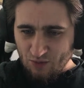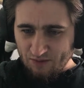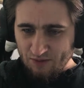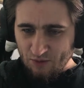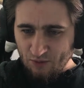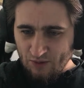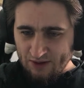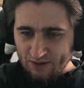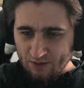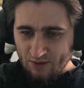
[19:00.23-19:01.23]
with you
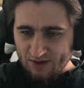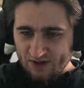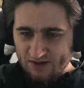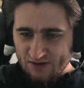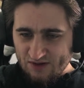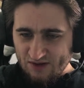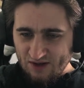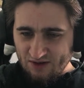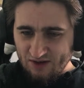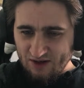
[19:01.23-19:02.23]
and the core testers
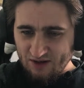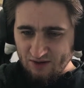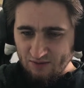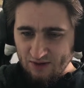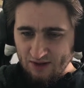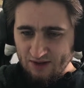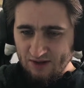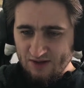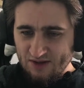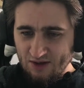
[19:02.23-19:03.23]
near the end of the
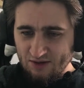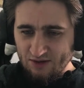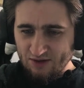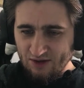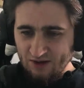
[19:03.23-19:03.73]
Kickstarter?